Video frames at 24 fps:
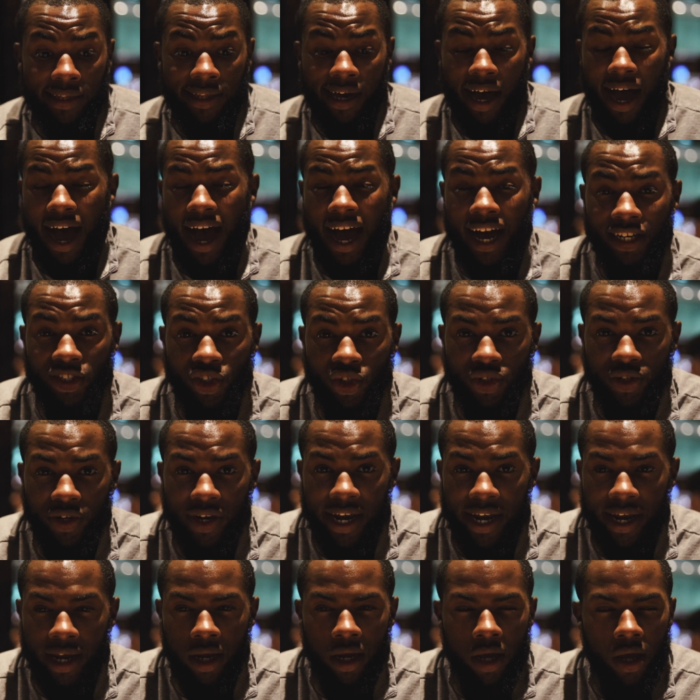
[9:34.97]
The
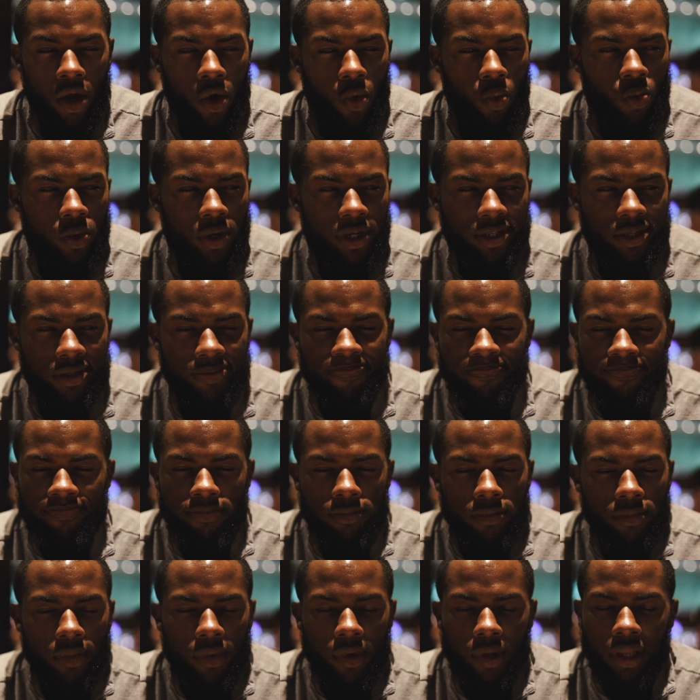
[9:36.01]
entree was
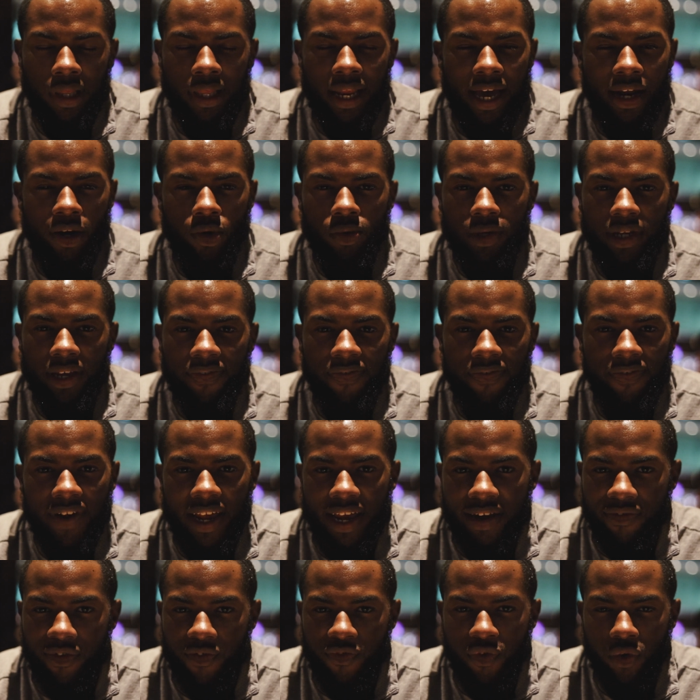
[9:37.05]
not only
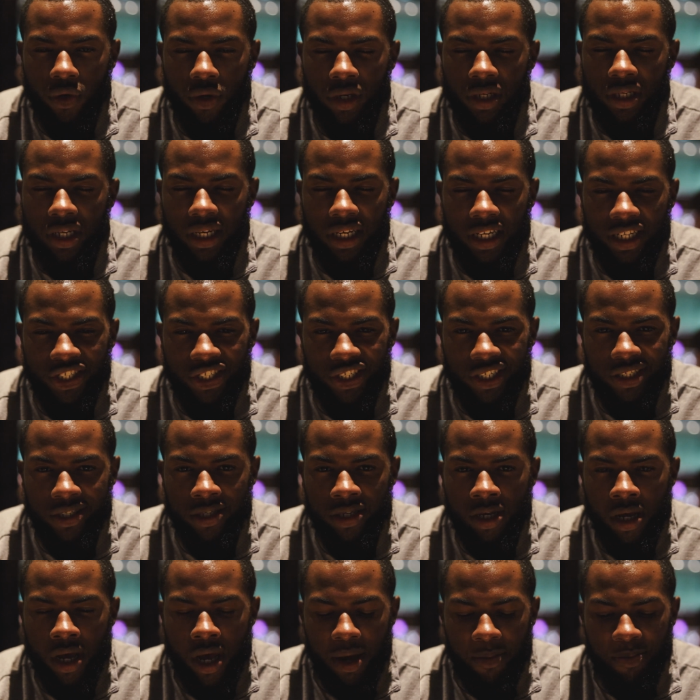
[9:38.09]
flavorful and
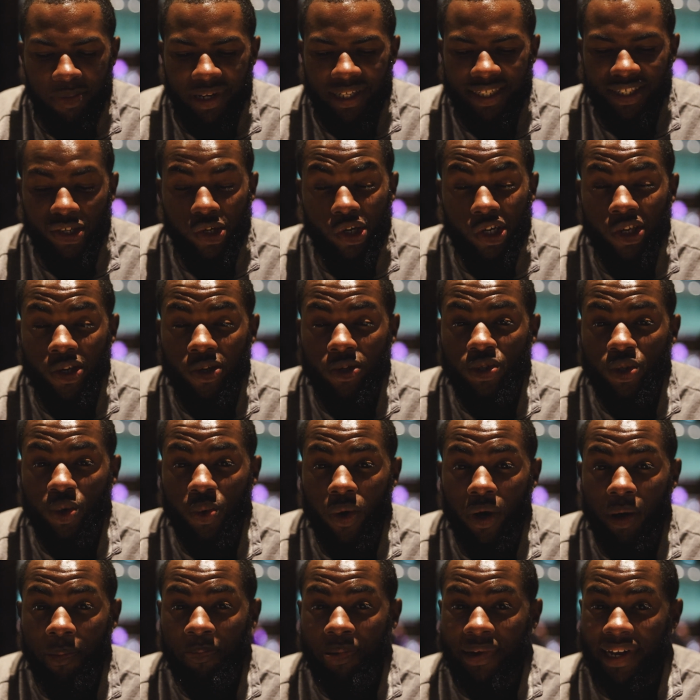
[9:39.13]
delicious, but took you
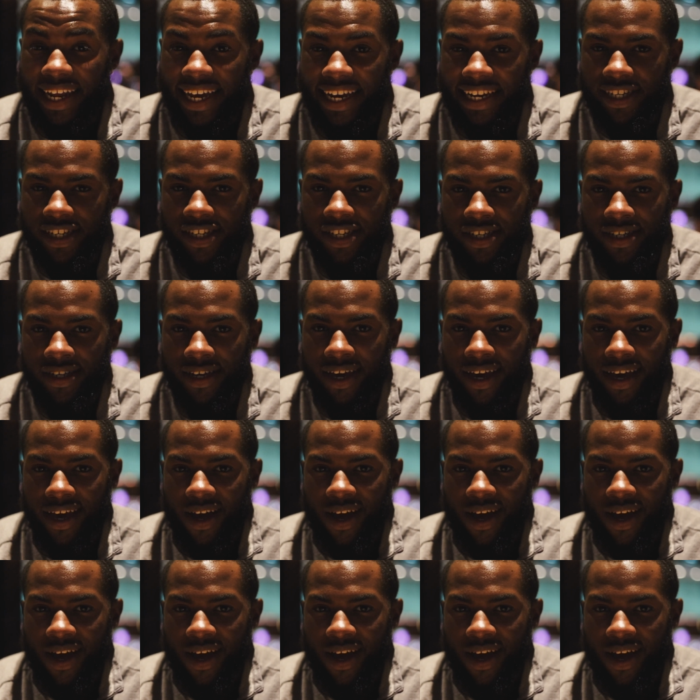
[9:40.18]
to a place